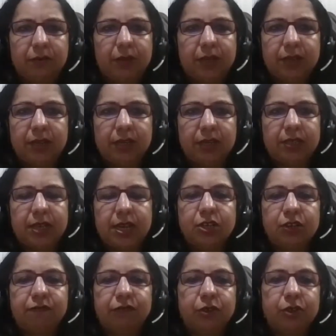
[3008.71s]
that sense
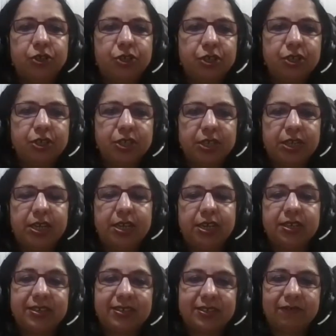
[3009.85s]
of urgency is